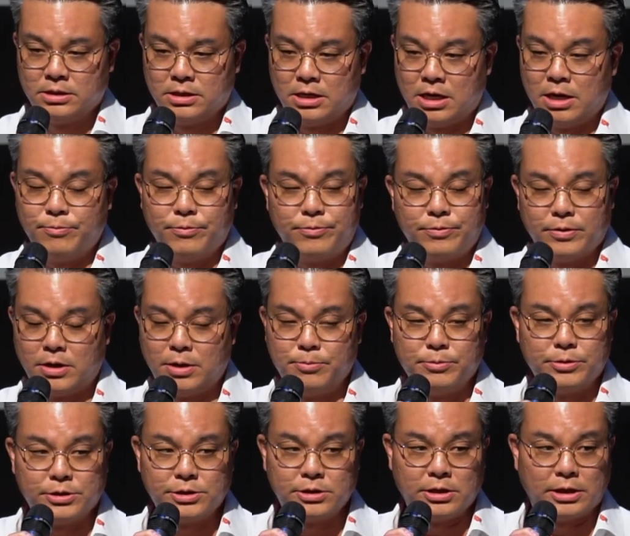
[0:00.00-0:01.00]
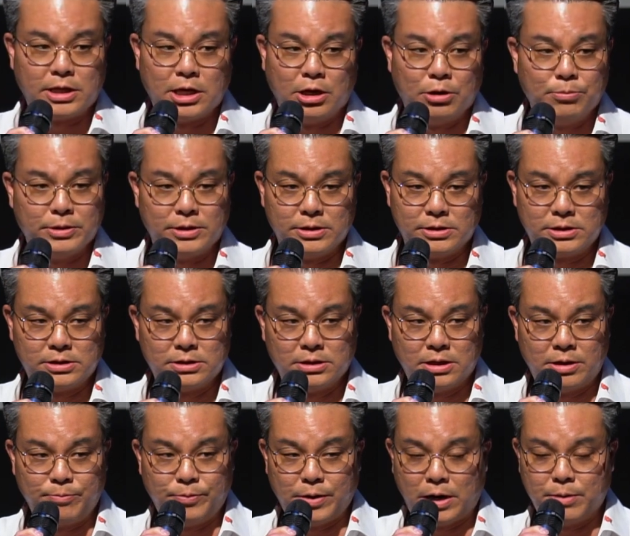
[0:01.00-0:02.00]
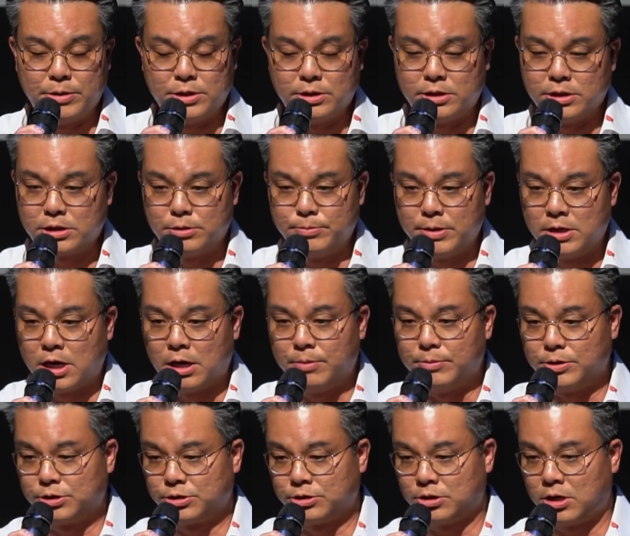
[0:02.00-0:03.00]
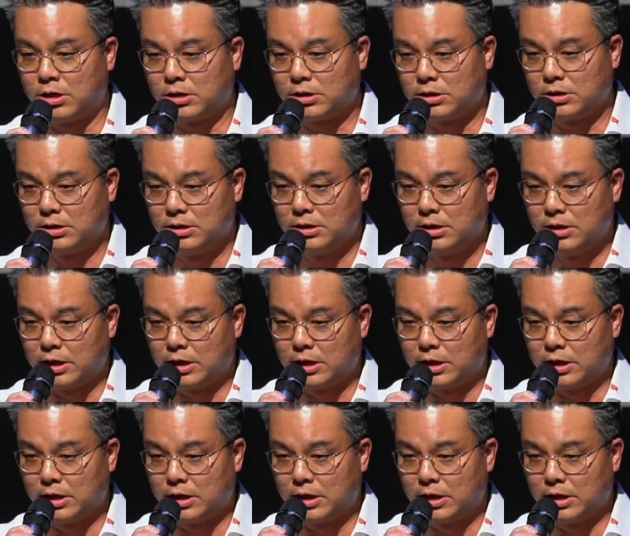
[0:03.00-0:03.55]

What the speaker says: I'm just like helpless. I'm in dismay. I'm in shock.